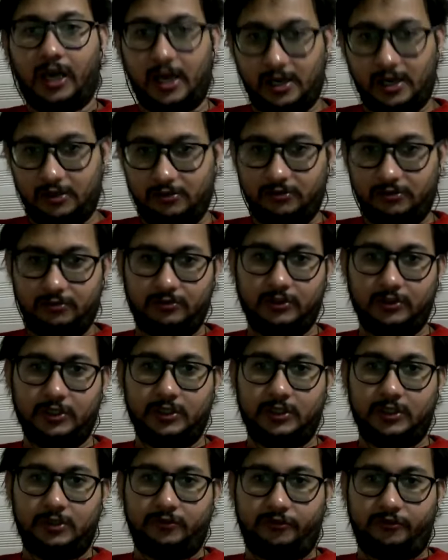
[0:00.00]
how
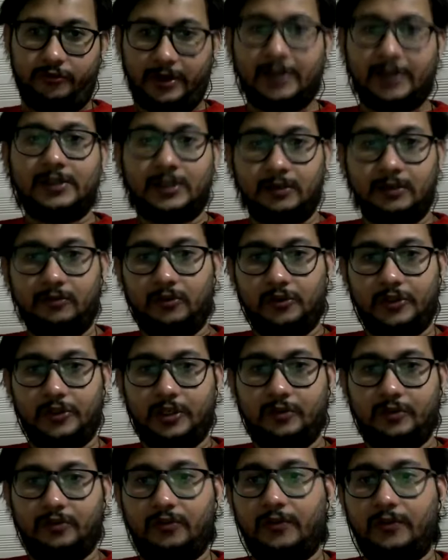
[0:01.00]
French
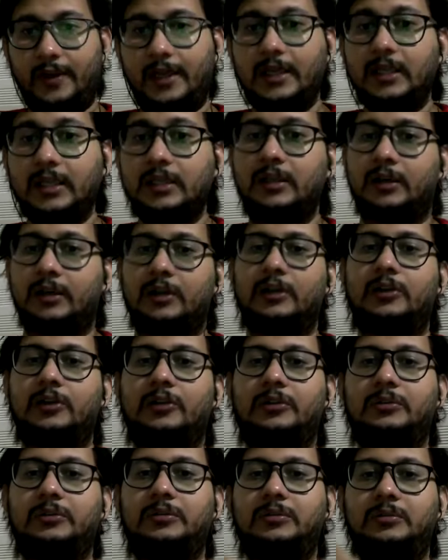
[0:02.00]
Revolution failed
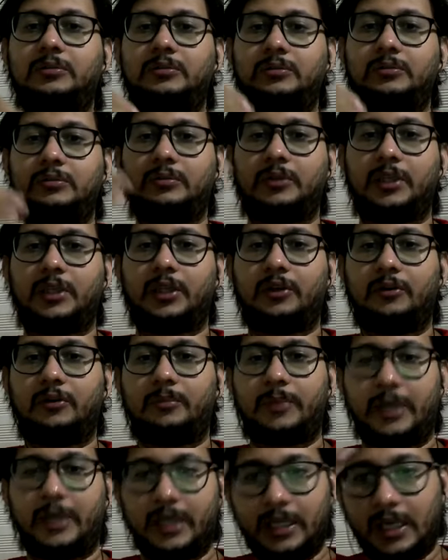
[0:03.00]
to
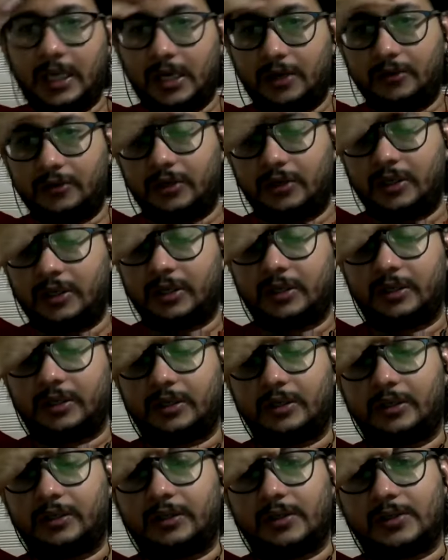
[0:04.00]
bring out
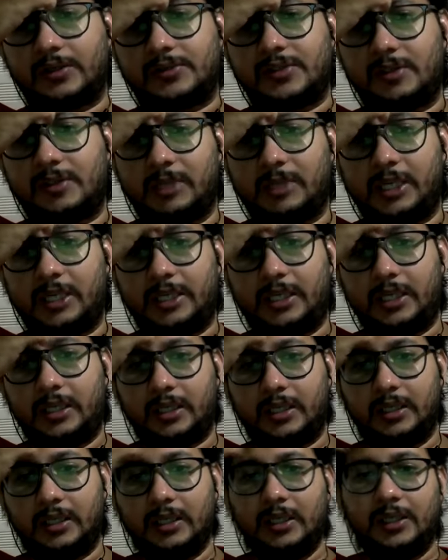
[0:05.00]
the
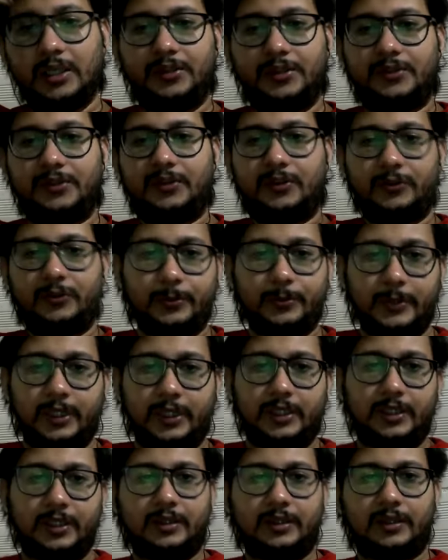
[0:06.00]
stability. So
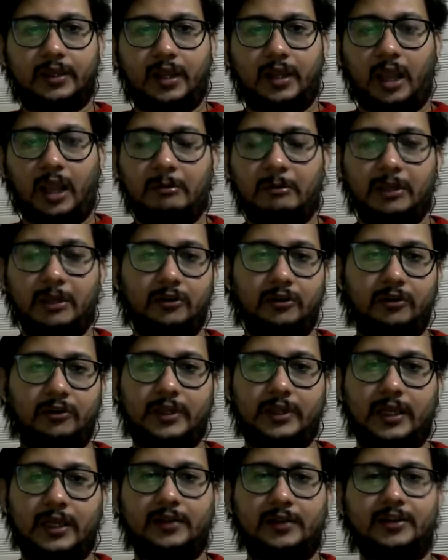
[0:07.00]

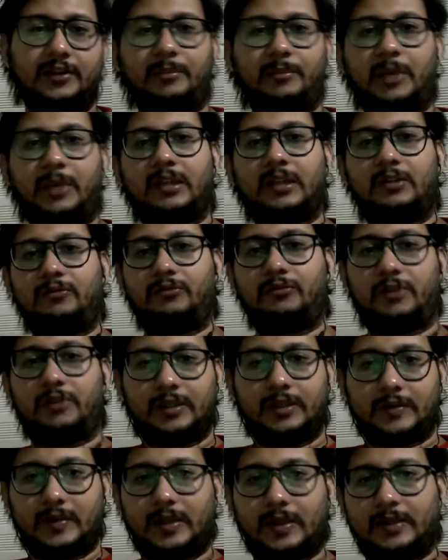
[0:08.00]
there are some other
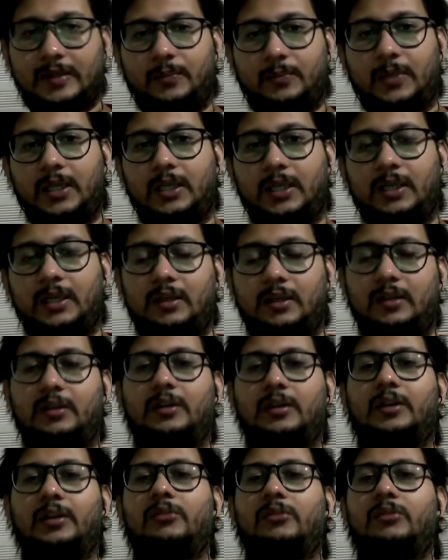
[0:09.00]
works as well.
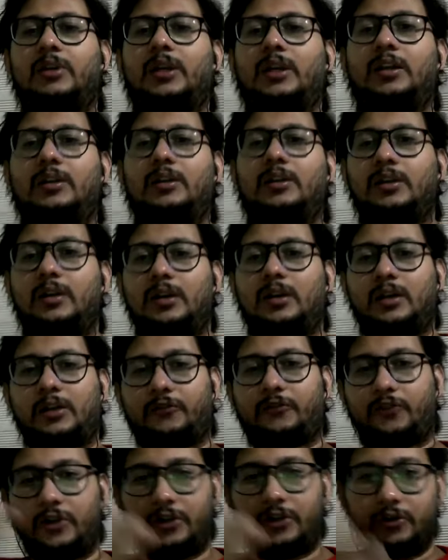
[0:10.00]
You can
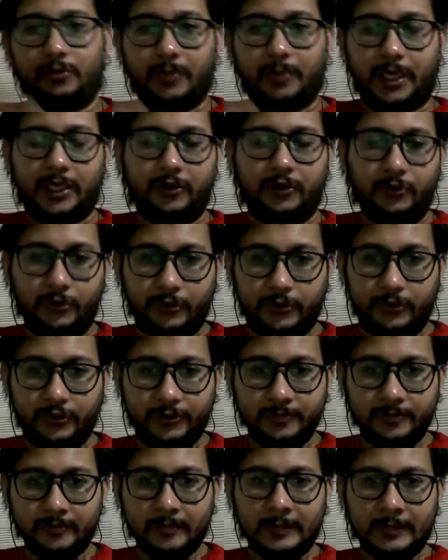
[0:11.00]
refer to my
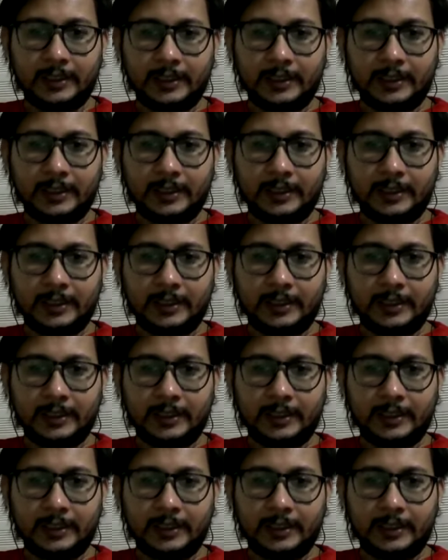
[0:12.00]
notes.